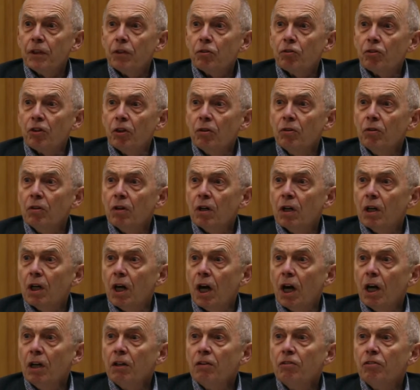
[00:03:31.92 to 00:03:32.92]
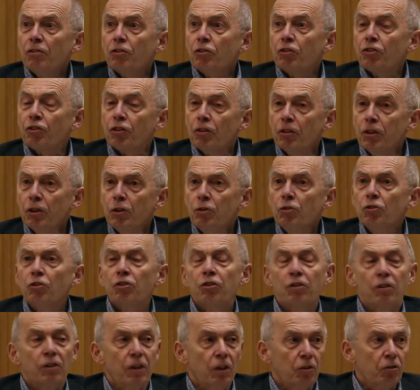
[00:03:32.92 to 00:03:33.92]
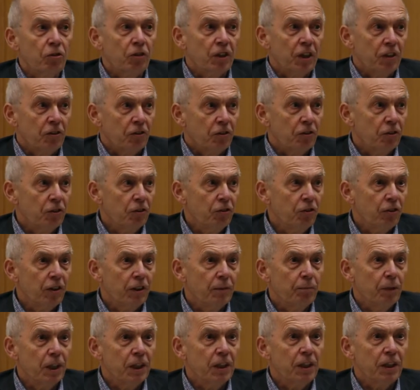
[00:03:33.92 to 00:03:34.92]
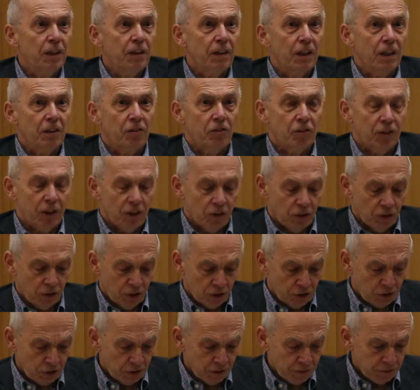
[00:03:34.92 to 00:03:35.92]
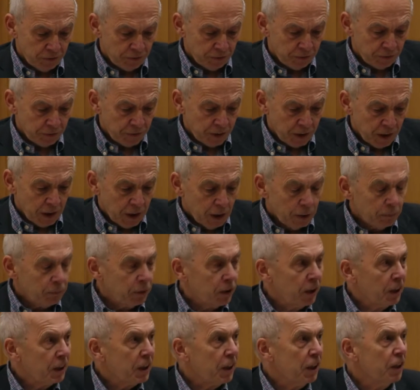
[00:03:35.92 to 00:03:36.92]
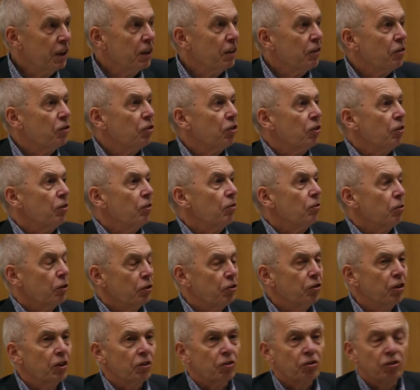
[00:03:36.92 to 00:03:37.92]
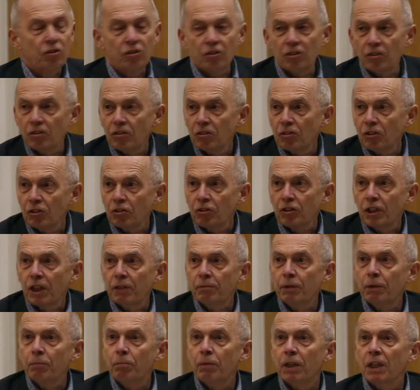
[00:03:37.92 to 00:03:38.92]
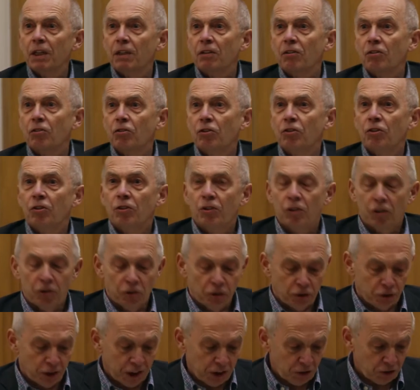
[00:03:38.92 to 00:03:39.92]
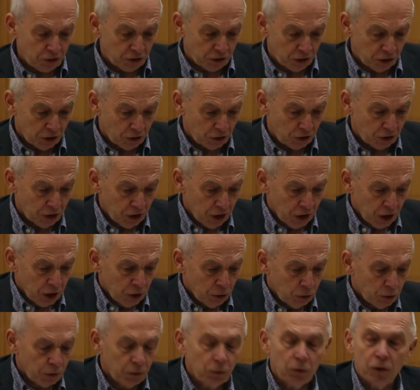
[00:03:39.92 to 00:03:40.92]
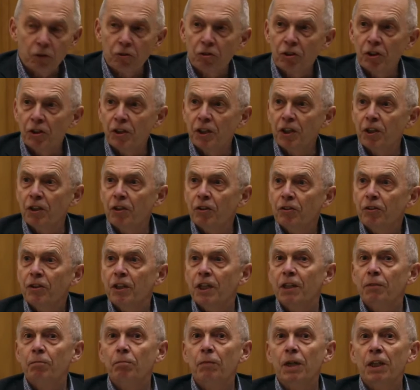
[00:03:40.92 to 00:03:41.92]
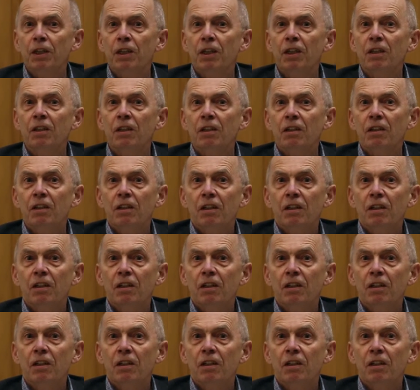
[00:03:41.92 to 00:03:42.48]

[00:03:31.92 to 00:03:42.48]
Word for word: So I salute those countries that are making that transition, but I can't resist just coming back to contrast it with what's going on in many